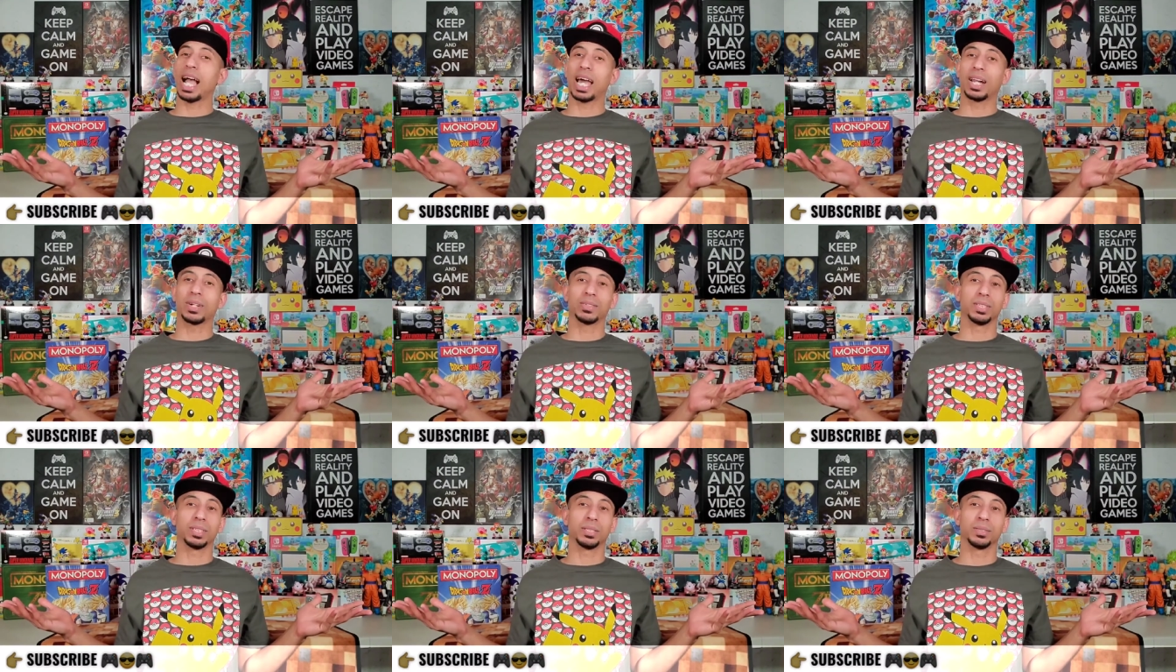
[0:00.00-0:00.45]

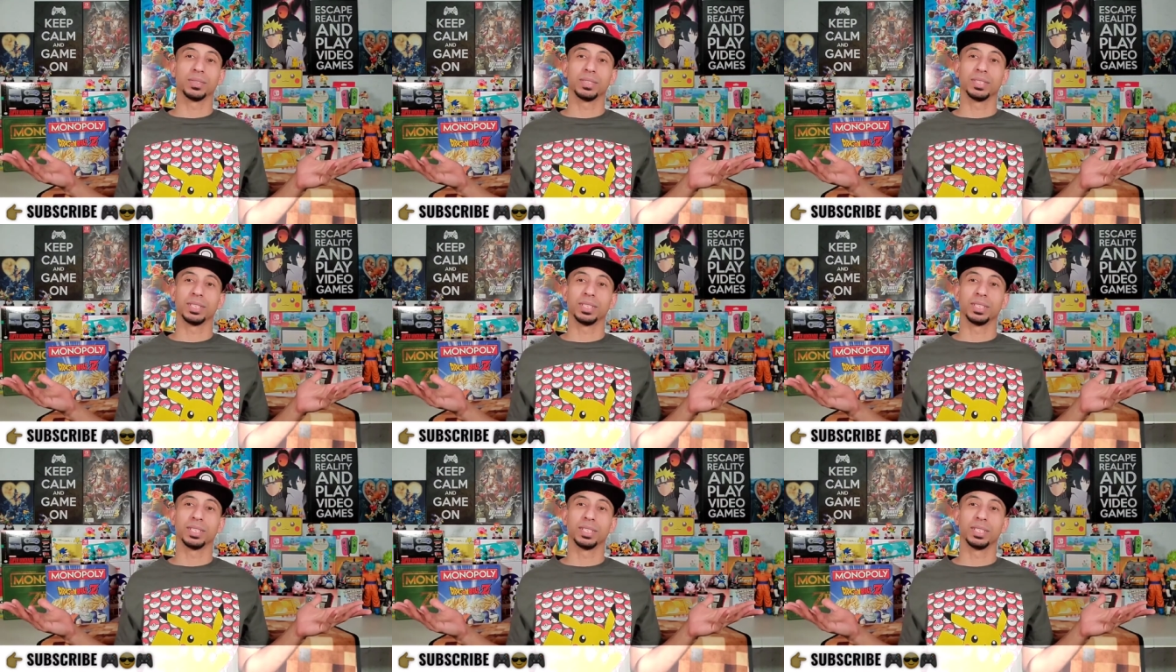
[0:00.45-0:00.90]
I don't know.
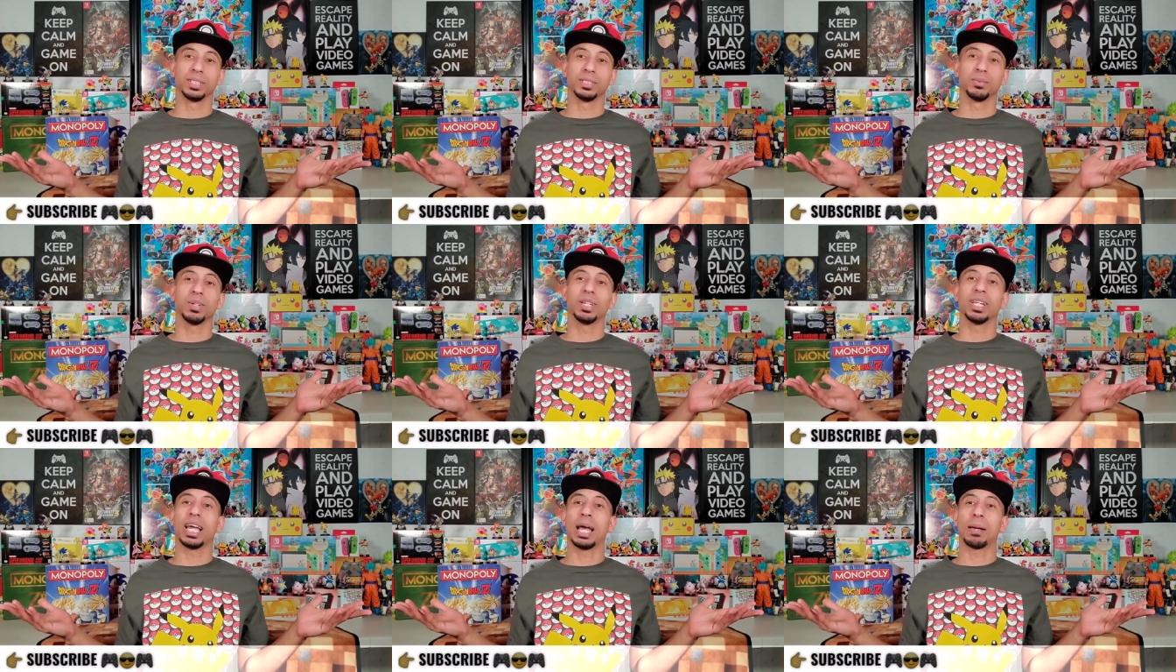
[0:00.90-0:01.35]

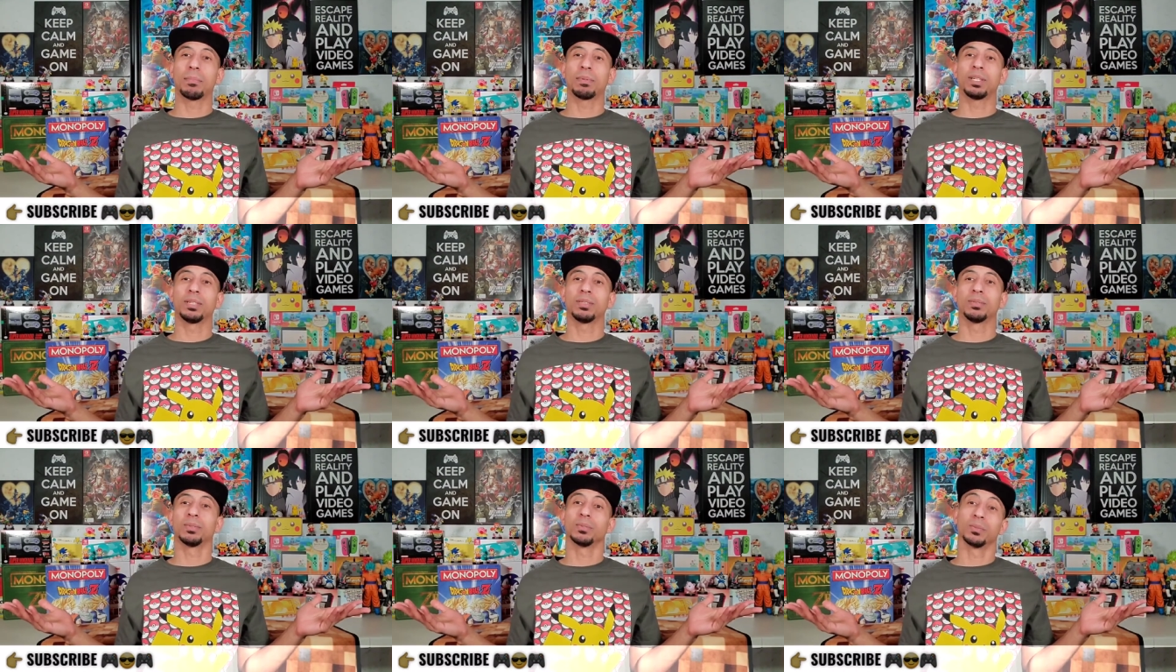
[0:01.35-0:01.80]
Will it
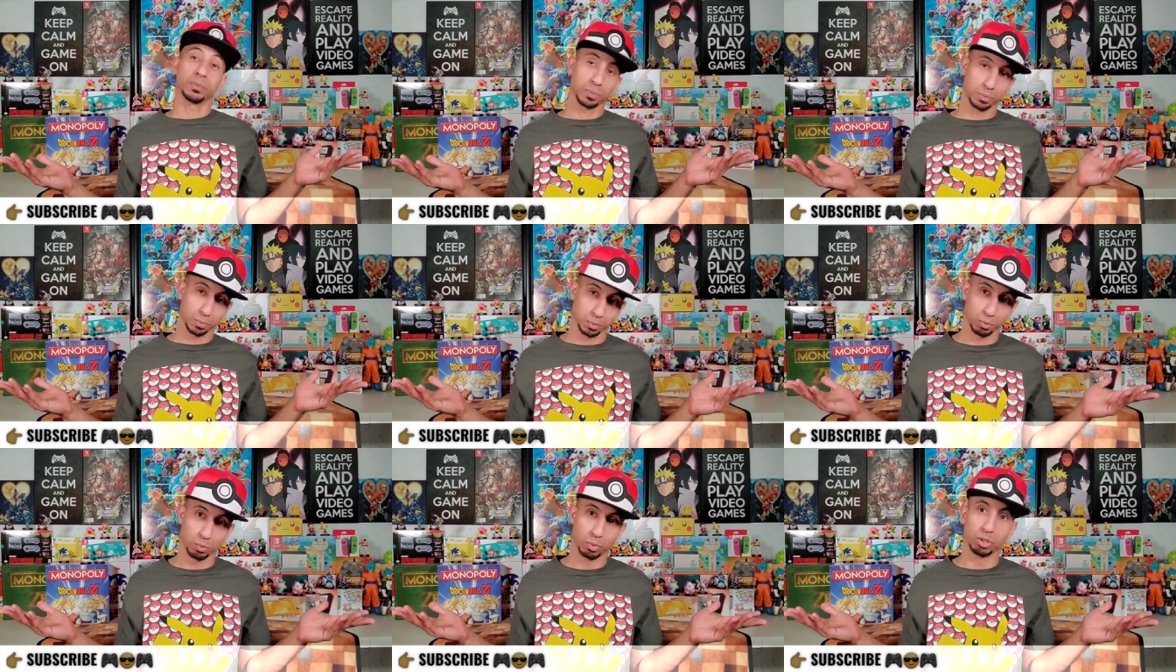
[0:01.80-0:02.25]
happen?
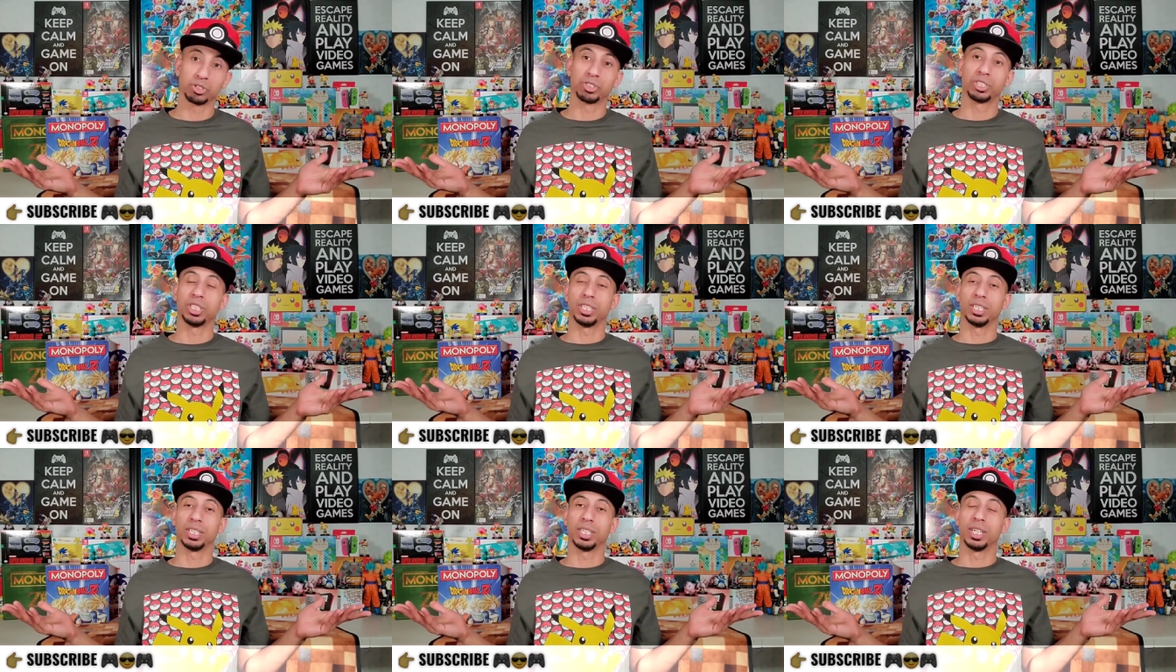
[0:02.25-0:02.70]
We'll
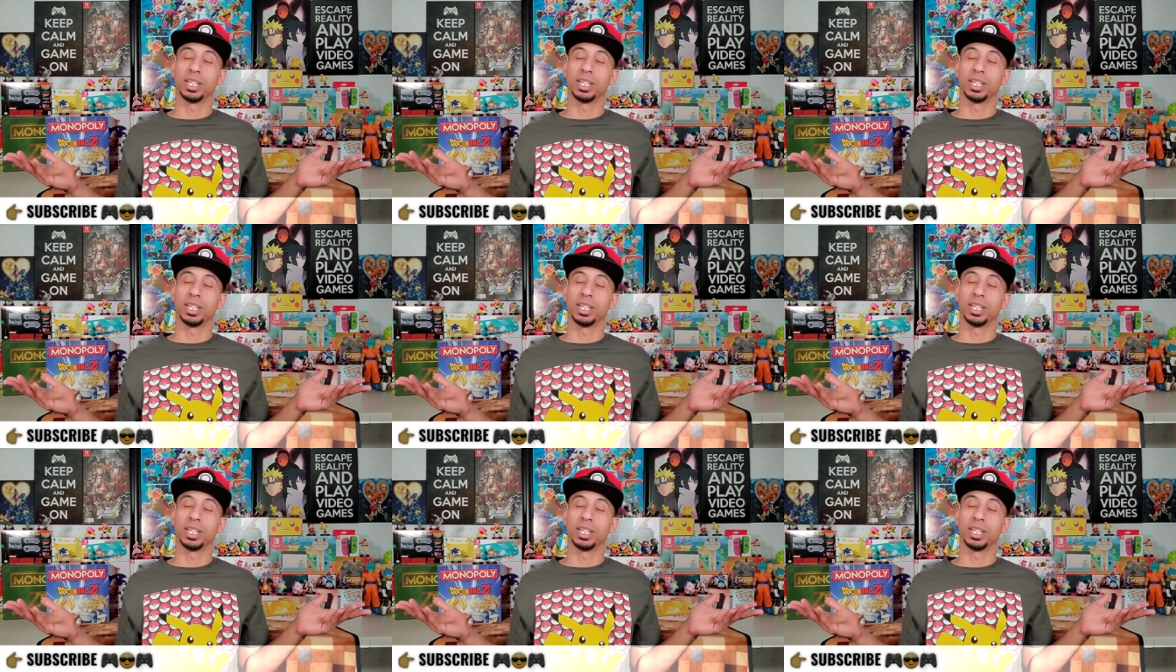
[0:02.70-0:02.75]
see.